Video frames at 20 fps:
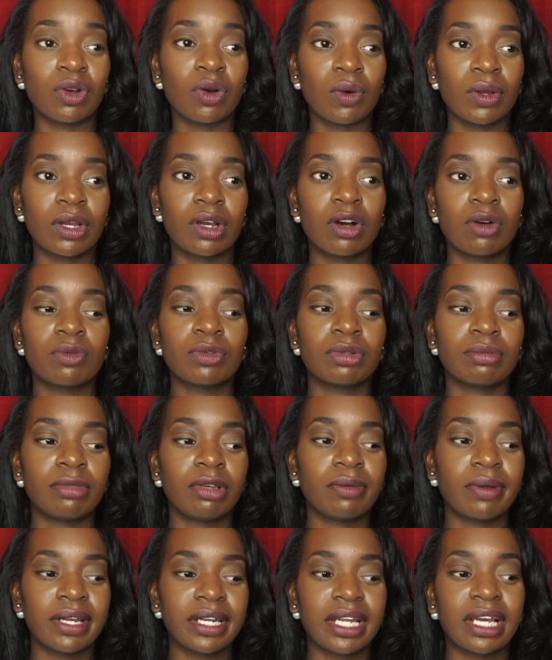going on with
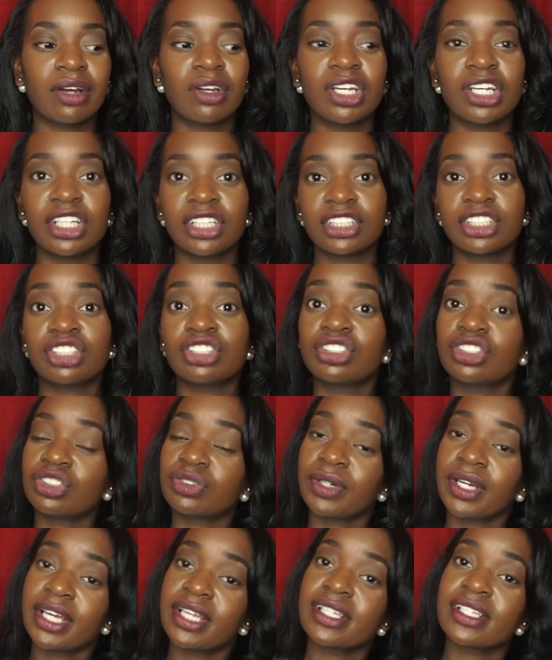me right now is
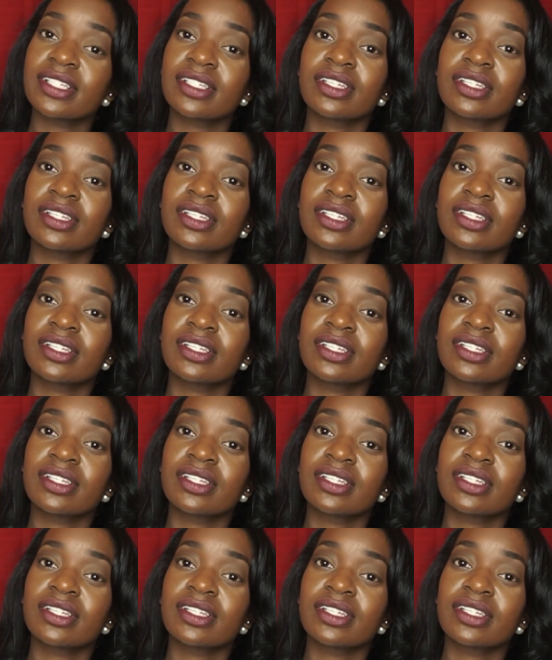stress.